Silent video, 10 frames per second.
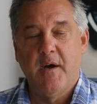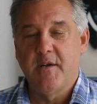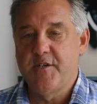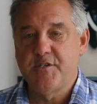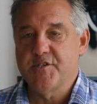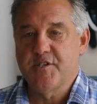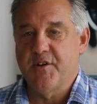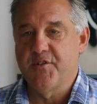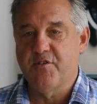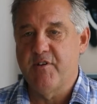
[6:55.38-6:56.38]
He'd just
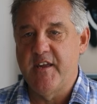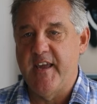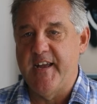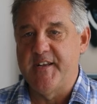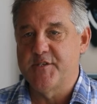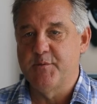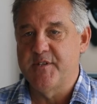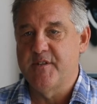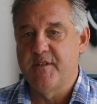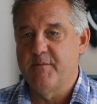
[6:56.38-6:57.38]
done 3 years
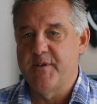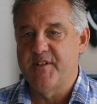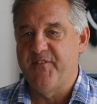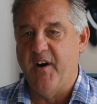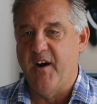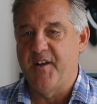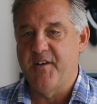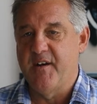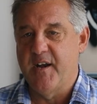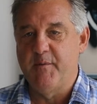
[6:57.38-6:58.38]
with Divide,
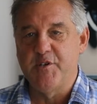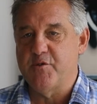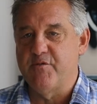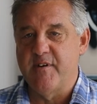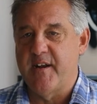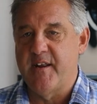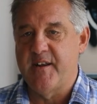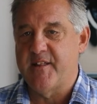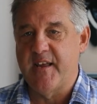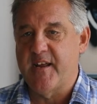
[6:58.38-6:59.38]
and he was already
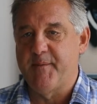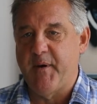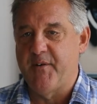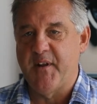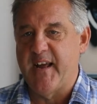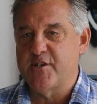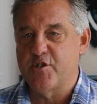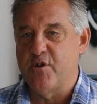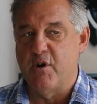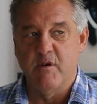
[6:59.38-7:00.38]
thinking about the
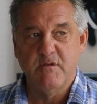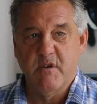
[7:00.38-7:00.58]
next tour.